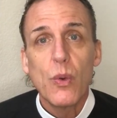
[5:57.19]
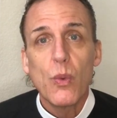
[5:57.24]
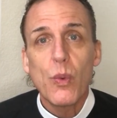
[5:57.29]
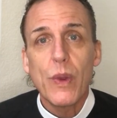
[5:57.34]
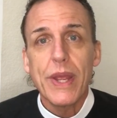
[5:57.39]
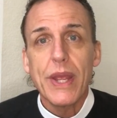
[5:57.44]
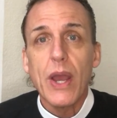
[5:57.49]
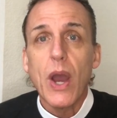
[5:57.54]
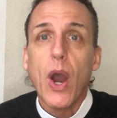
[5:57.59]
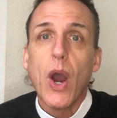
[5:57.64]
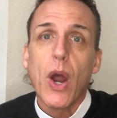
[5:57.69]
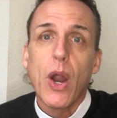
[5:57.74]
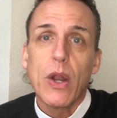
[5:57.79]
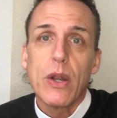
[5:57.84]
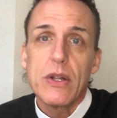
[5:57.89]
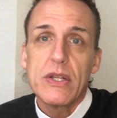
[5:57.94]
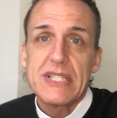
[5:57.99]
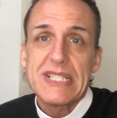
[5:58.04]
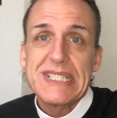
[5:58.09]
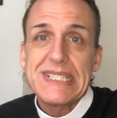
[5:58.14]
we
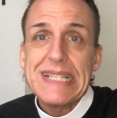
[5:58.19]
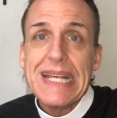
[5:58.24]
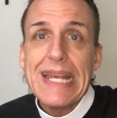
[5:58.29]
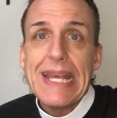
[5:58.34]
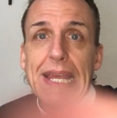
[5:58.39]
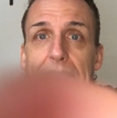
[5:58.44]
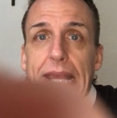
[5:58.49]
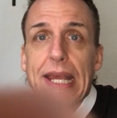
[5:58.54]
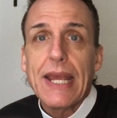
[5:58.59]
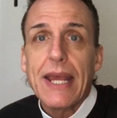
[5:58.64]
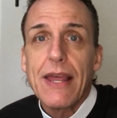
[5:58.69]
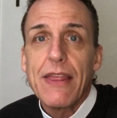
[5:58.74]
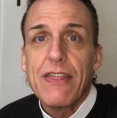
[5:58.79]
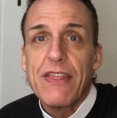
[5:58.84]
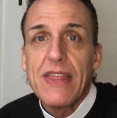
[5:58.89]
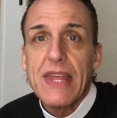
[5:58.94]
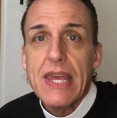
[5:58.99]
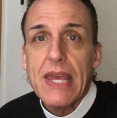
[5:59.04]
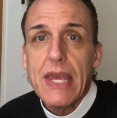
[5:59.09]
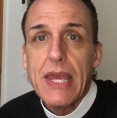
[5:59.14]
are seeing
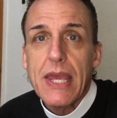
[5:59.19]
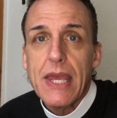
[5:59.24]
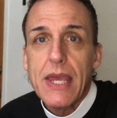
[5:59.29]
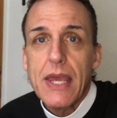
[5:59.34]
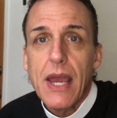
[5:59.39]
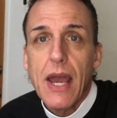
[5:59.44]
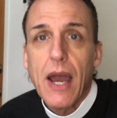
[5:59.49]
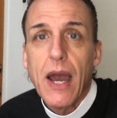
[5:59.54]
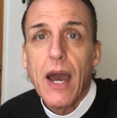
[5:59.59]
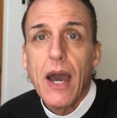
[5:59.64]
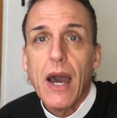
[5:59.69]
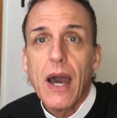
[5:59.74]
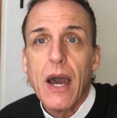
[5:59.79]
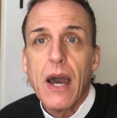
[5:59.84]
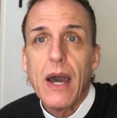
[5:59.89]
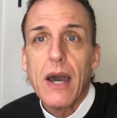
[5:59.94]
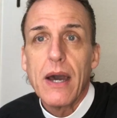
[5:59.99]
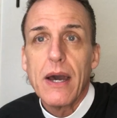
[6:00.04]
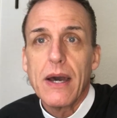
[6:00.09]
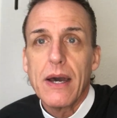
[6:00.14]
the uh,
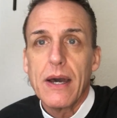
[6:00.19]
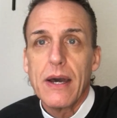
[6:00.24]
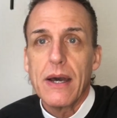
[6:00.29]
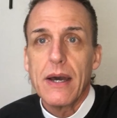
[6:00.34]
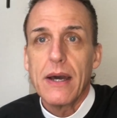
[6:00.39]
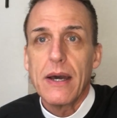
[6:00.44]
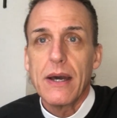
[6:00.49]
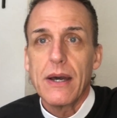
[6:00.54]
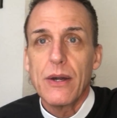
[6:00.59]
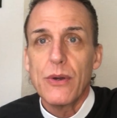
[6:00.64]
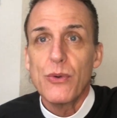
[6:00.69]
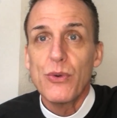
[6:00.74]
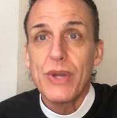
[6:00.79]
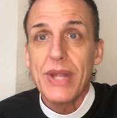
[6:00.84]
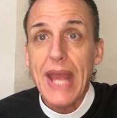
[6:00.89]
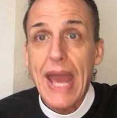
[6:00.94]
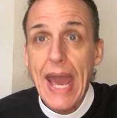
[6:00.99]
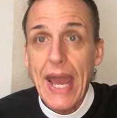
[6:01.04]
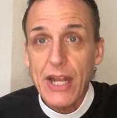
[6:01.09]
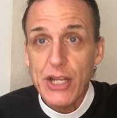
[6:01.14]

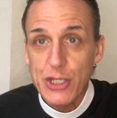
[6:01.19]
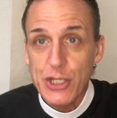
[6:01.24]
reaction.